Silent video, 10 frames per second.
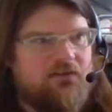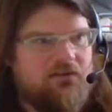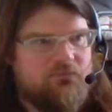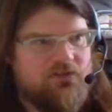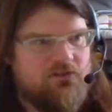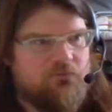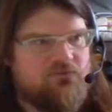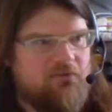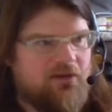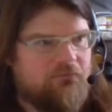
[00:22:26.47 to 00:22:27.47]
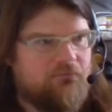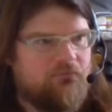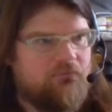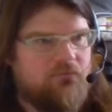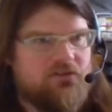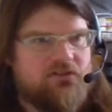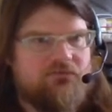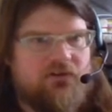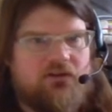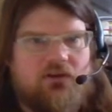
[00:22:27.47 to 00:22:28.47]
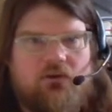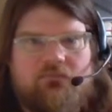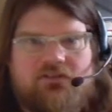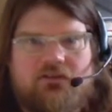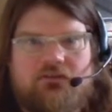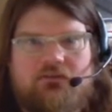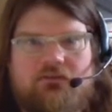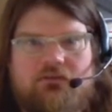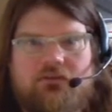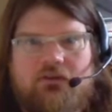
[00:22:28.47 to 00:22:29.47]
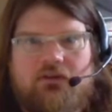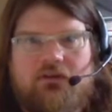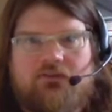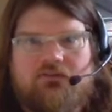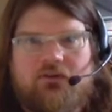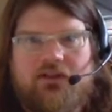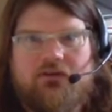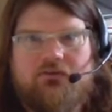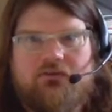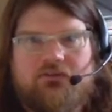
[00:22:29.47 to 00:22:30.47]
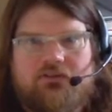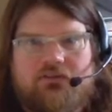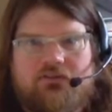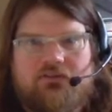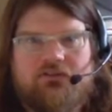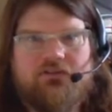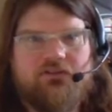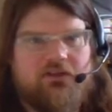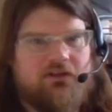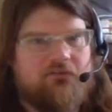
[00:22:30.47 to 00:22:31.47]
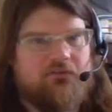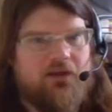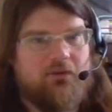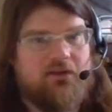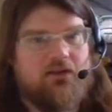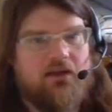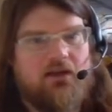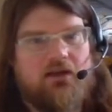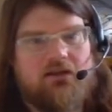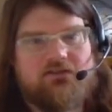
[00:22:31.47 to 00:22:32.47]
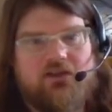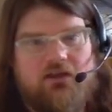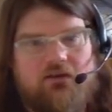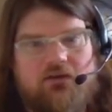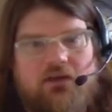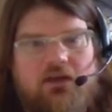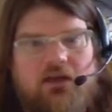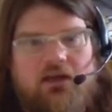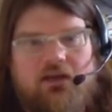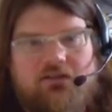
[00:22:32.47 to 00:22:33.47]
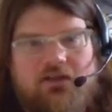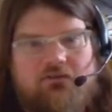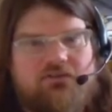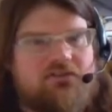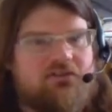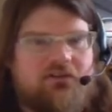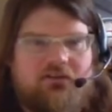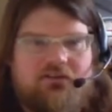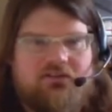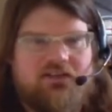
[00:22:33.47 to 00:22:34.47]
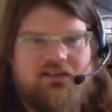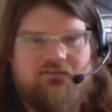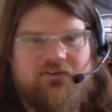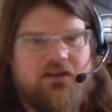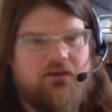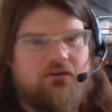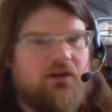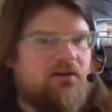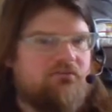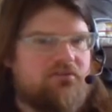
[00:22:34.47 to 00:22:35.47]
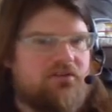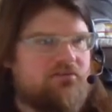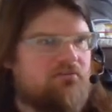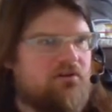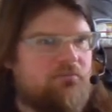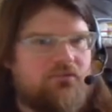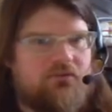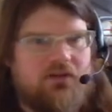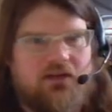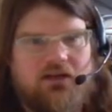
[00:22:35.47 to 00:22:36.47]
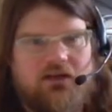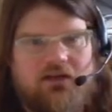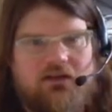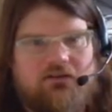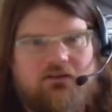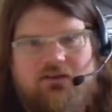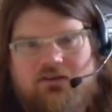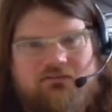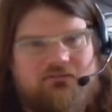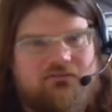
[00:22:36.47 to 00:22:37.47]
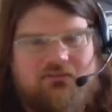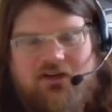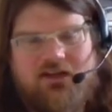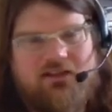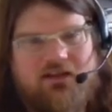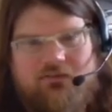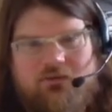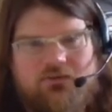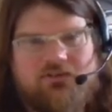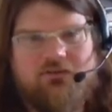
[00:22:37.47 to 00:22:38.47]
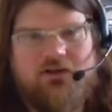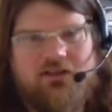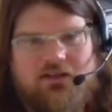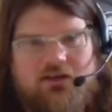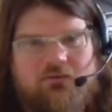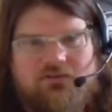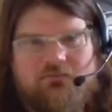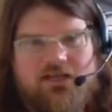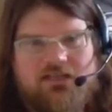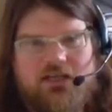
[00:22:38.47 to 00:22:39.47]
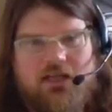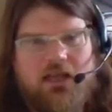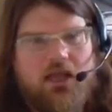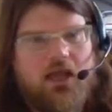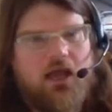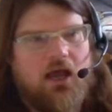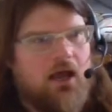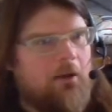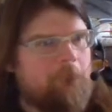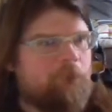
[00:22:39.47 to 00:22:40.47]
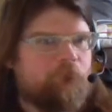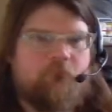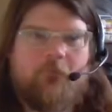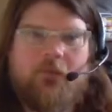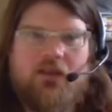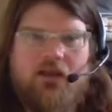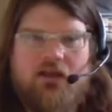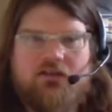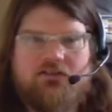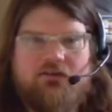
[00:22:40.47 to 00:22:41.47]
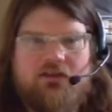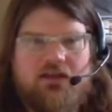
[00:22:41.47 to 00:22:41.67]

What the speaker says: we stop streaming, which is fun. Oh, I've still got that on. Just turn that off. Anyway, so don't delete video and return to group. You can rate that if you want to. I think I was amazing. So yeah,